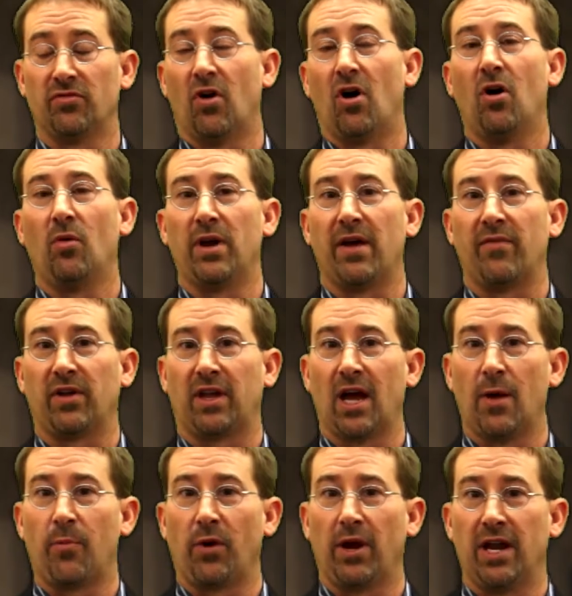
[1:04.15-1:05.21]
of all, we have the
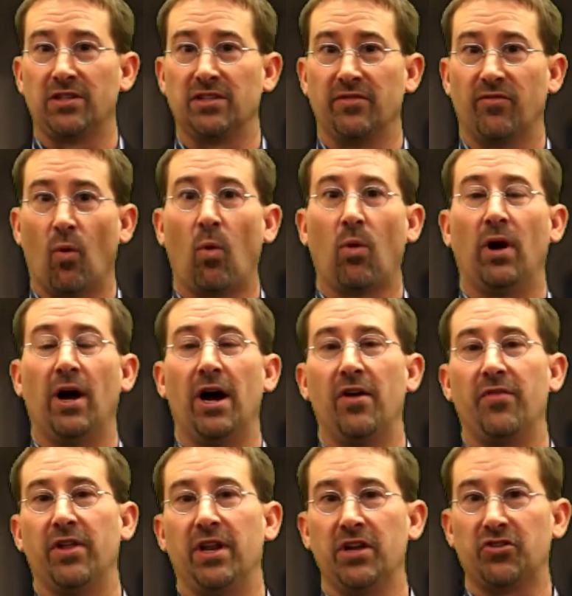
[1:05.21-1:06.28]
Comprehensive Oral
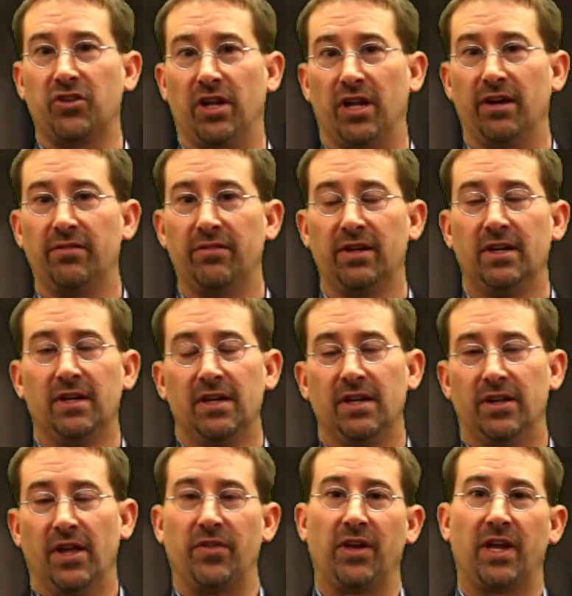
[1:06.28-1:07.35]
Health Initiative
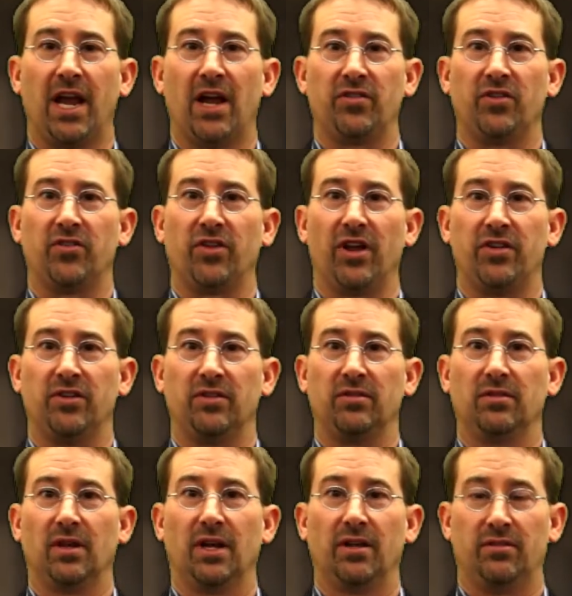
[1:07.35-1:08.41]
that the Kansas
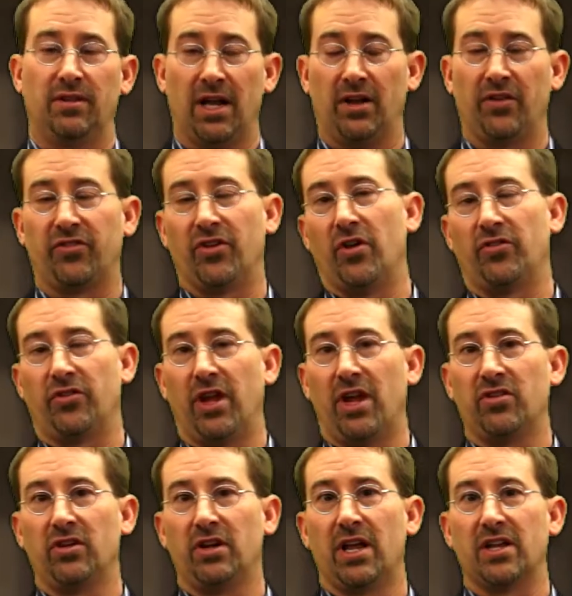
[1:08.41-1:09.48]
Dental
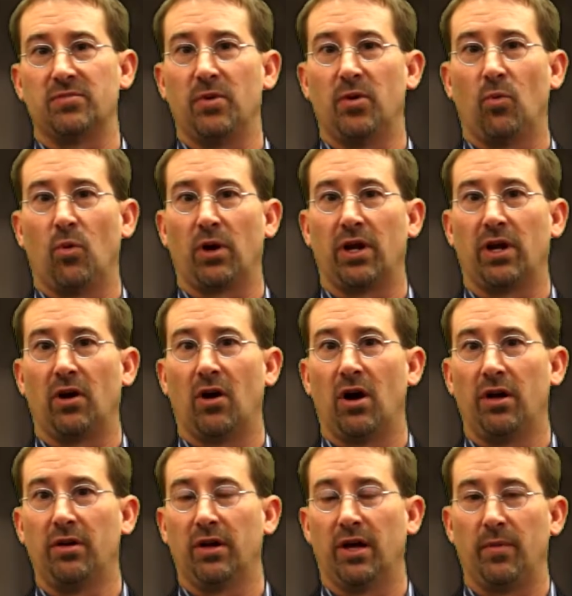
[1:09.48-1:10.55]
Association has been working
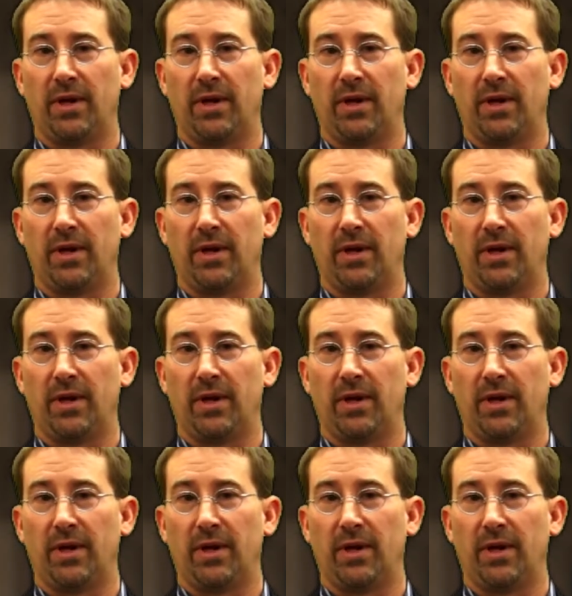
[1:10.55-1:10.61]
on.